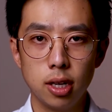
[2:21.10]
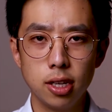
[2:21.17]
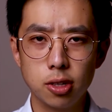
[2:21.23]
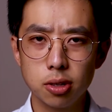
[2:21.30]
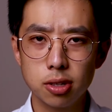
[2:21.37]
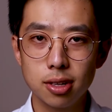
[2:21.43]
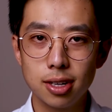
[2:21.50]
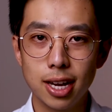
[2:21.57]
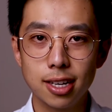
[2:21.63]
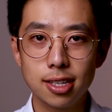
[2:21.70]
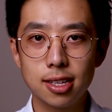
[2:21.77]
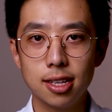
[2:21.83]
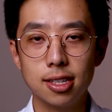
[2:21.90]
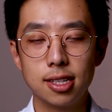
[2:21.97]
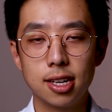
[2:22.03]
It's also an
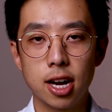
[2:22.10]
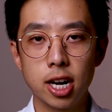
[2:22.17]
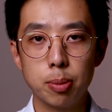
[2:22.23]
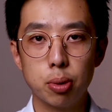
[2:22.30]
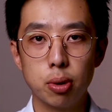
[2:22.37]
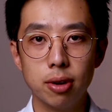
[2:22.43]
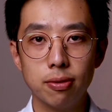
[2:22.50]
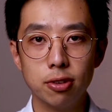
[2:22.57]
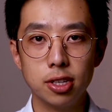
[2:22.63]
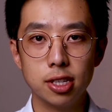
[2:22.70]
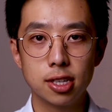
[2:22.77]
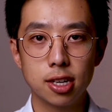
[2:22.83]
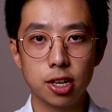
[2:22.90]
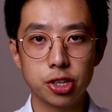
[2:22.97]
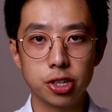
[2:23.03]
excellent starting point for
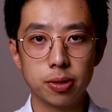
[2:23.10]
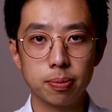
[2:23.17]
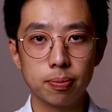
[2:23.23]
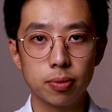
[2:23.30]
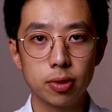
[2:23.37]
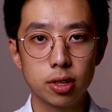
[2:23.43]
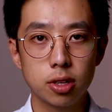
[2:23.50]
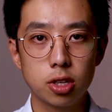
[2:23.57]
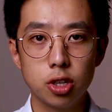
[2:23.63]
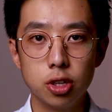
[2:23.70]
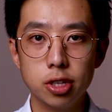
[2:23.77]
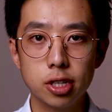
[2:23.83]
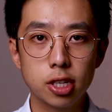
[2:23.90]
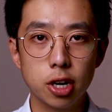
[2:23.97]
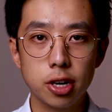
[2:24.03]
discussion.
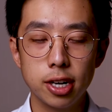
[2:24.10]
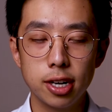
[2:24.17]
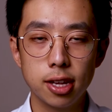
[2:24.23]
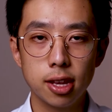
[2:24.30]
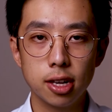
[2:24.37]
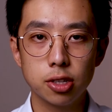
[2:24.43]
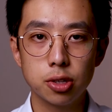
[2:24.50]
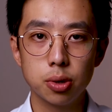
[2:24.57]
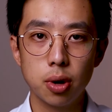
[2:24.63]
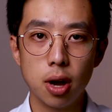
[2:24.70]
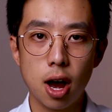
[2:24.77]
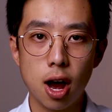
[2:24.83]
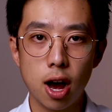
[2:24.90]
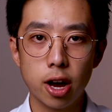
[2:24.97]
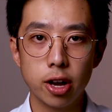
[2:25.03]
Students don't need to think too
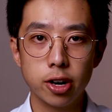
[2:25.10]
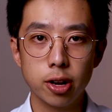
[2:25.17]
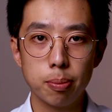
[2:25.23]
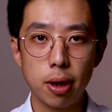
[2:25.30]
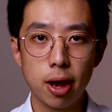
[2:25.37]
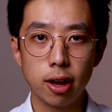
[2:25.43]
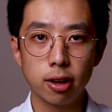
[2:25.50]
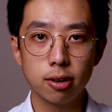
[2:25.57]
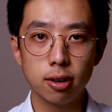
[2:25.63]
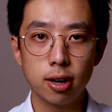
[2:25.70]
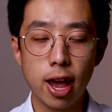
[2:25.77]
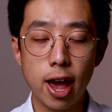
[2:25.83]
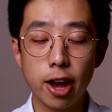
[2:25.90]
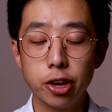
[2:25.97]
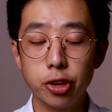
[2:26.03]
hard about
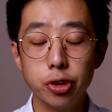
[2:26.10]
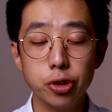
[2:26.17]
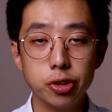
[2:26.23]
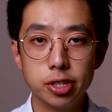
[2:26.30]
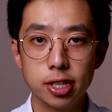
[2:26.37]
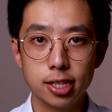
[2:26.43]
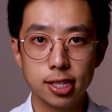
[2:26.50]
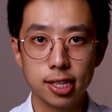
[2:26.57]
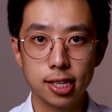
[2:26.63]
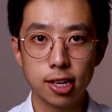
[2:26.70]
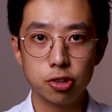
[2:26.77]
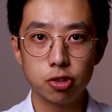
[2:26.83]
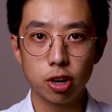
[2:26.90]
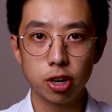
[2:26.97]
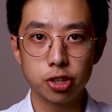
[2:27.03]
how to use this
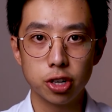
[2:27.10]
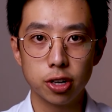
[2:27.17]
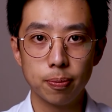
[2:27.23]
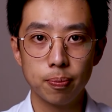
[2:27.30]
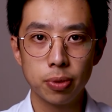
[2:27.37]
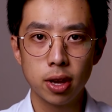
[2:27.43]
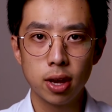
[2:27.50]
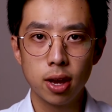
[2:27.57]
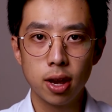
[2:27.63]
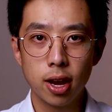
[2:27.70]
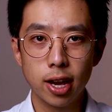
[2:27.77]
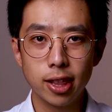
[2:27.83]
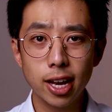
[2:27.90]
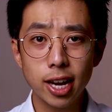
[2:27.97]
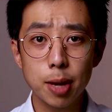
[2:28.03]
essay structure.
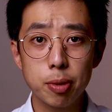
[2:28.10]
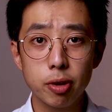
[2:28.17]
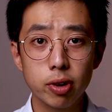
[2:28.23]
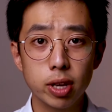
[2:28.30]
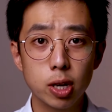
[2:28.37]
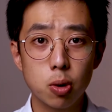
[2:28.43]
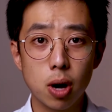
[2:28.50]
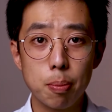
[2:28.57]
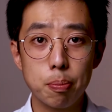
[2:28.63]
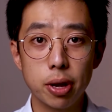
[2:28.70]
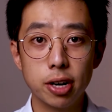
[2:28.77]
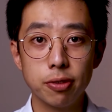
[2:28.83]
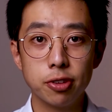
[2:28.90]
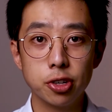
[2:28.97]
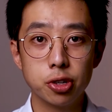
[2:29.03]
And that can be really quite
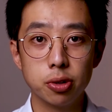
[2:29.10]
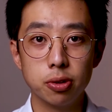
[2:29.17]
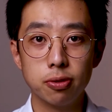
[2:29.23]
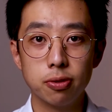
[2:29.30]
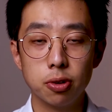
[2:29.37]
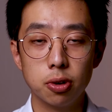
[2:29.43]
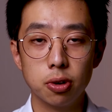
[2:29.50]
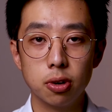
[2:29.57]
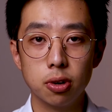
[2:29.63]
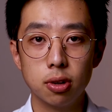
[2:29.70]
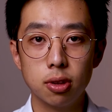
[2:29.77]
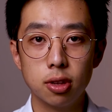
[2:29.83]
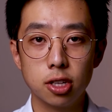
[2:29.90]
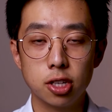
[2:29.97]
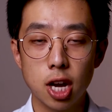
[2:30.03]
beneficial
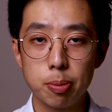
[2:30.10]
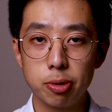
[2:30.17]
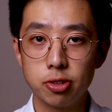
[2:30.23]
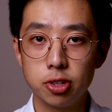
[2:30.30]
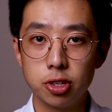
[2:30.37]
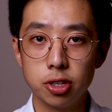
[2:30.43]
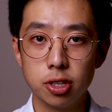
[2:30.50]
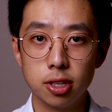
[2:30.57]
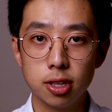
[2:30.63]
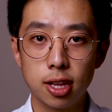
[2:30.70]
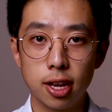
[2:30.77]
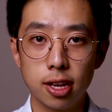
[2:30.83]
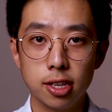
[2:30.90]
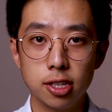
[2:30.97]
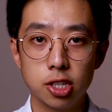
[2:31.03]
for the type of student
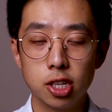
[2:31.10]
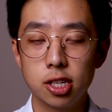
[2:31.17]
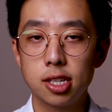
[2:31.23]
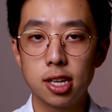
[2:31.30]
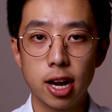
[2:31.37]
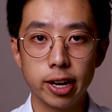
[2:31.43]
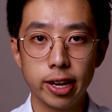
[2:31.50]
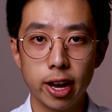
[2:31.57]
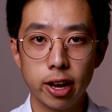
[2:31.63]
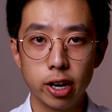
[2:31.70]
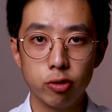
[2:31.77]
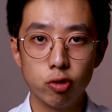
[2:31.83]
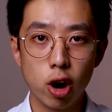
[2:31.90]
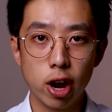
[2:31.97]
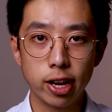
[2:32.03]
that is just starting
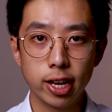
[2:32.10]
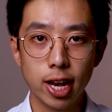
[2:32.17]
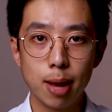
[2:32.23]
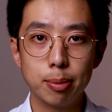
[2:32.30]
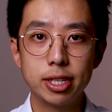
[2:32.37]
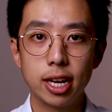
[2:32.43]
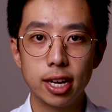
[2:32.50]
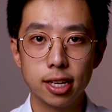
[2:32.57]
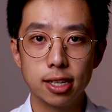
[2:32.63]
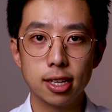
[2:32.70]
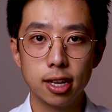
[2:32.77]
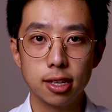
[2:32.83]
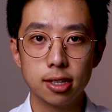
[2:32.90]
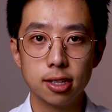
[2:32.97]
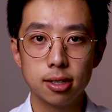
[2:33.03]
out in writing GAMSAT
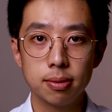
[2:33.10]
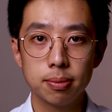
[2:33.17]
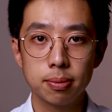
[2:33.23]
essays.